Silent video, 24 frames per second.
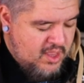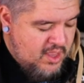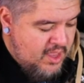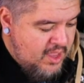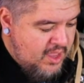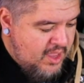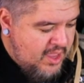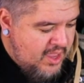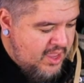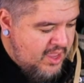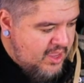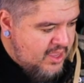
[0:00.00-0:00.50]

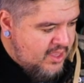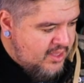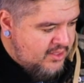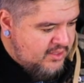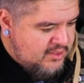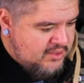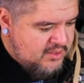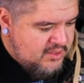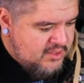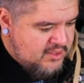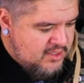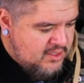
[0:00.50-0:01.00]
And
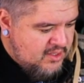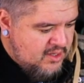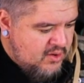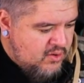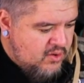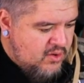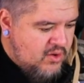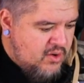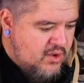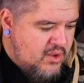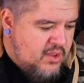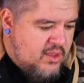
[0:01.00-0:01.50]

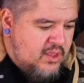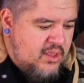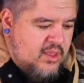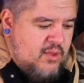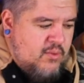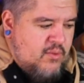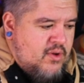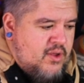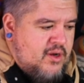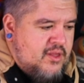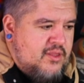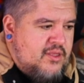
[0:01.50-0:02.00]
he
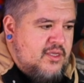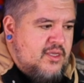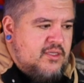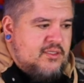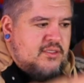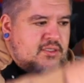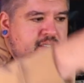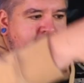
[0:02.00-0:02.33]
wanted this.